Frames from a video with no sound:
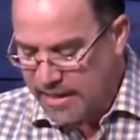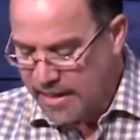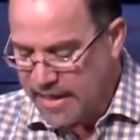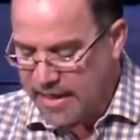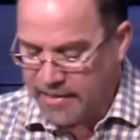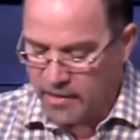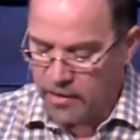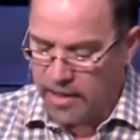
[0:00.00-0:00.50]

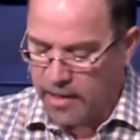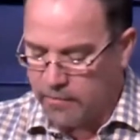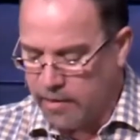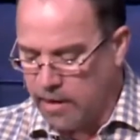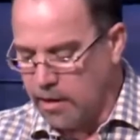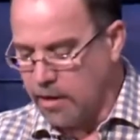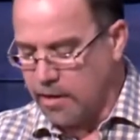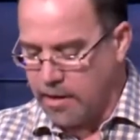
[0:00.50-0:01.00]
And they're like,
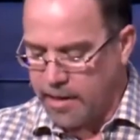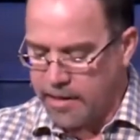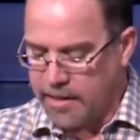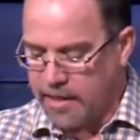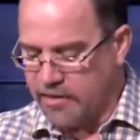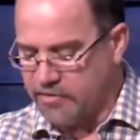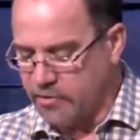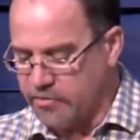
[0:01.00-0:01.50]
well, I
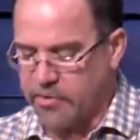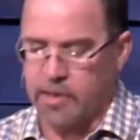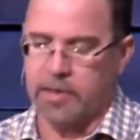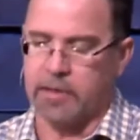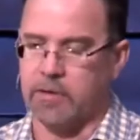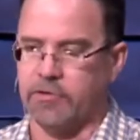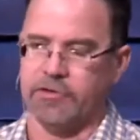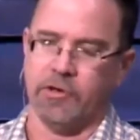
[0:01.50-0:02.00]
guess it was the
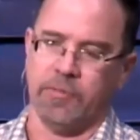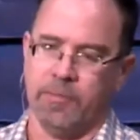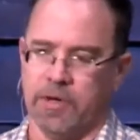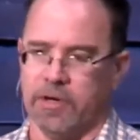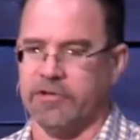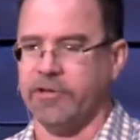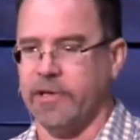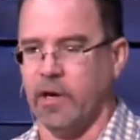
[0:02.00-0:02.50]
one who showed
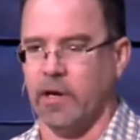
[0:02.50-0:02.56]
mercy